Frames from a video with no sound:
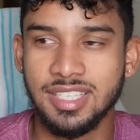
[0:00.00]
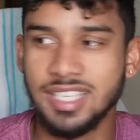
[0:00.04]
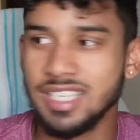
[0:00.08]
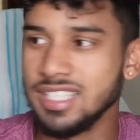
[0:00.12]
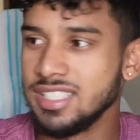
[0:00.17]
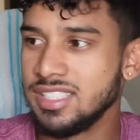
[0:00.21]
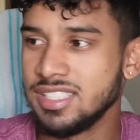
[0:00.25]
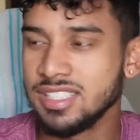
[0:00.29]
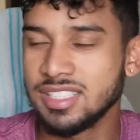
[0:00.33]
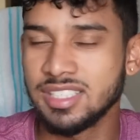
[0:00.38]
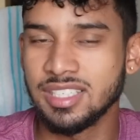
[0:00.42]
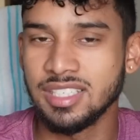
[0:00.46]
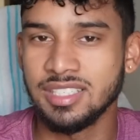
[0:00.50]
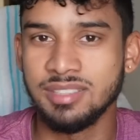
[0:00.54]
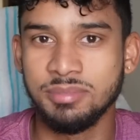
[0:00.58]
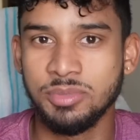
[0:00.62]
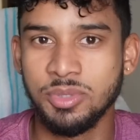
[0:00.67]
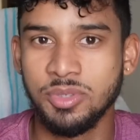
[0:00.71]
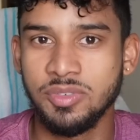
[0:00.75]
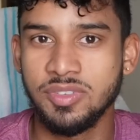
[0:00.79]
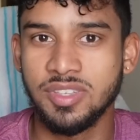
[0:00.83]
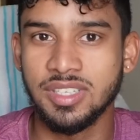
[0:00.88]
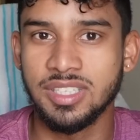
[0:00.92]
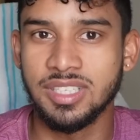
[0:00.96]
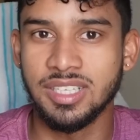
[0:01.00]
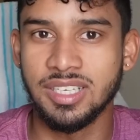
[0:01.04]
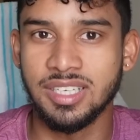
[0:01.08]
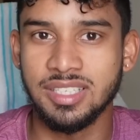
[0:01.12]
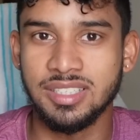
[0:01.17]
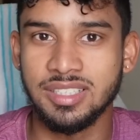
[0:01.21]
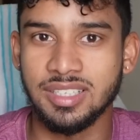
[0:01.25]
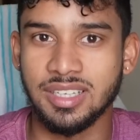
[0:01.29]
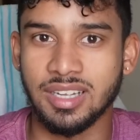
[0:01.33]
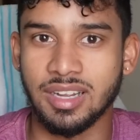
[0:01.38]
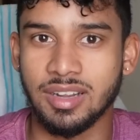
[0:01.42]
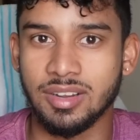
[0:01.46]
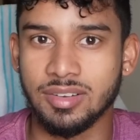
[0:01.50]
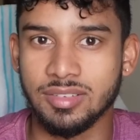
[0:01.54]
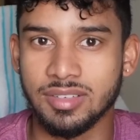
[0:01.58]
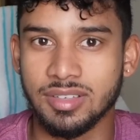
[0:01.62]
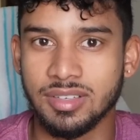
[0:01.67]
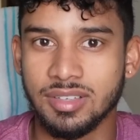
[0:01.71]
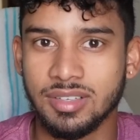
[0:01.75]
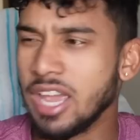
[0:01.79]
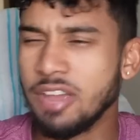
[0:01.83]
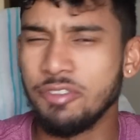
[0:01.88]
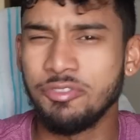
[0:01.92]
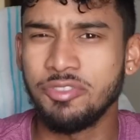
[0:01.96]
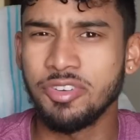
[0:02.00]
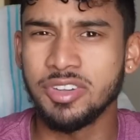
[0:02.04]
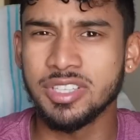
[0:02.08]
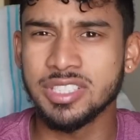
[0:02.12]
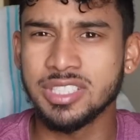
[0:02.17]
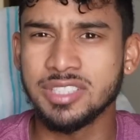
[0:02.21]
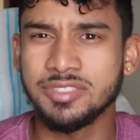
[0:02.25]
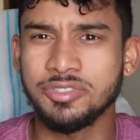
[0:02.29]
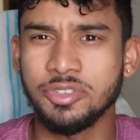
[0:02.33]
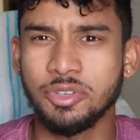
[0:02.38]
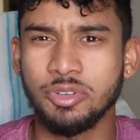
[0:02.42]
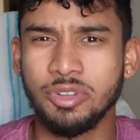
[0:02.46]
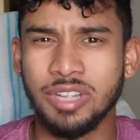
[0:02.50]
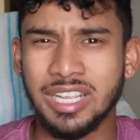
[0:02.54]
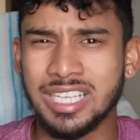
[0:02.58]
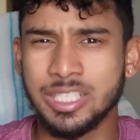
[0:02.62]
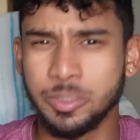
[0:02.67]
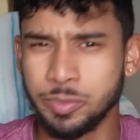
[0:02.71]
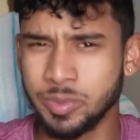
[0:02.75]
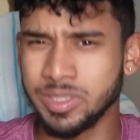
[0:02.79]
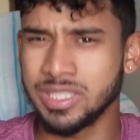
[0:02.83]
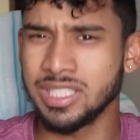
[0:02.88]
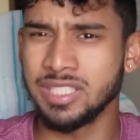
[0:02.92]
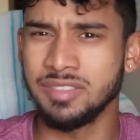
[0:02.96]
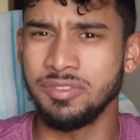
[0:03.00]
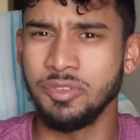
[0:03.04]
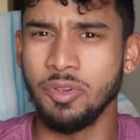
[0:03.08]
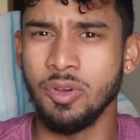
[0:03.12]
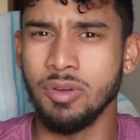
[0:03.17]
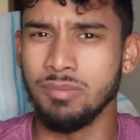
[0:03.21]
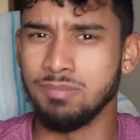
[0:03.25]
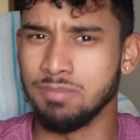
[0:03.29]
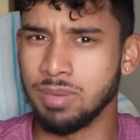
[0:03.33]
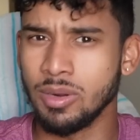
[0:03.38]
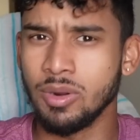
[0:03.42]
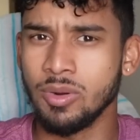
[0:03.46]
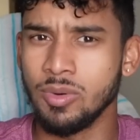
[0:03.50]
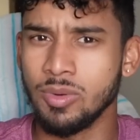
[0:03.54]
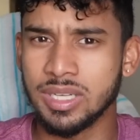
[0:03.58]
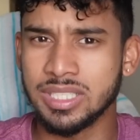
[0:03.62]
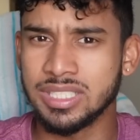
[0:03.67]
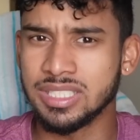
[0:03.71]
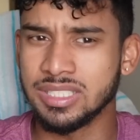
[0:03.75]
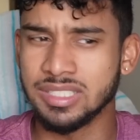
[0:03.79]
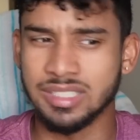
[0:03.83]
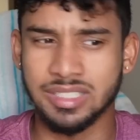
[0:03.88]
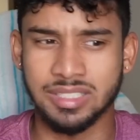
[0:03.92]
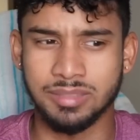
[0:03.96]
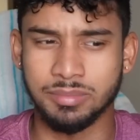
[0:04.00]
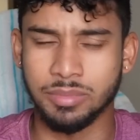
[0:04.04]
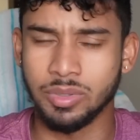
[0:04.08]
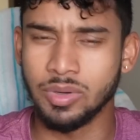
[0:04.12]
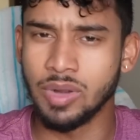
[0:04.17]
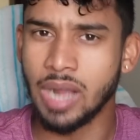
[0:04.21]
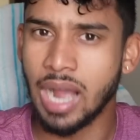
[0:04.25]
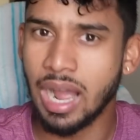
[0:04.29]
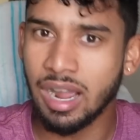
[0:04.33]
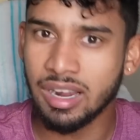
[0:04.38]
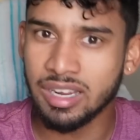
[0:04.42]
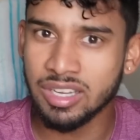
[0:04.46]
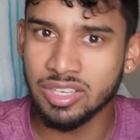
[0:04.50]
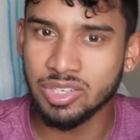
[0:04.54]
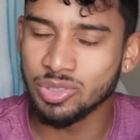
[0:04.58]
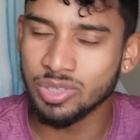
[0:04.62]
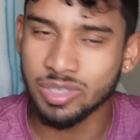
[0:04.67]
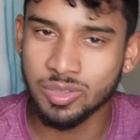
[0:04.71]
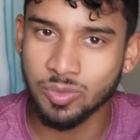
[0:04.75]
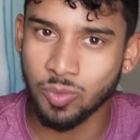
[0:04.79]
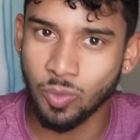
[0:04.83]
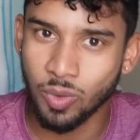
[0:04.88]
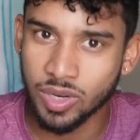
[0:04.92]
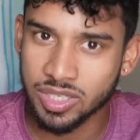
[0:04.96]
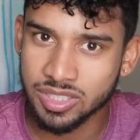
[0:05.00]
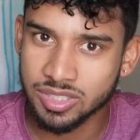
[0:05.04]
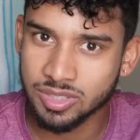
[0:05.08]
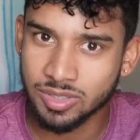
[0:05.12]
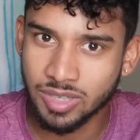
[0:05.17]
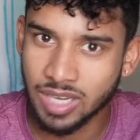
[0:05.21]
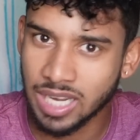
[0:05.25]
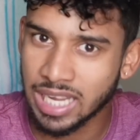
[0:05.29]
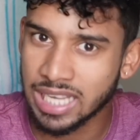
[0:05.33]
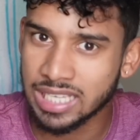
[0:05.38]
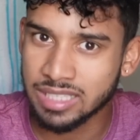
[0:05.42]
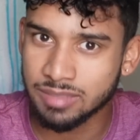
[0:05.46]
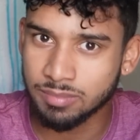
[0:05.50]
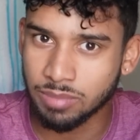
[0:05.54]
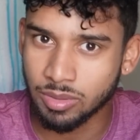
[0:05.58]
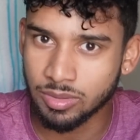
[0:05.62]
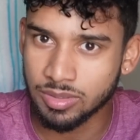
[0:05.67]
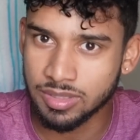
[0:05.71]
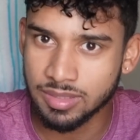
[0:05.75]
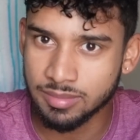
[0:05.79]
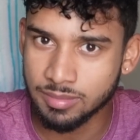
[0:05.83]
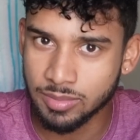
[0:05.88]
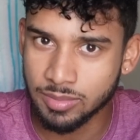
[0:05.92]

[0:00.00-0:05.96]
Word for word: It's just gonna move the dirt around. And first of all, especially if you're bo bro watching this, bro, how can you not wash your gut, bro, in the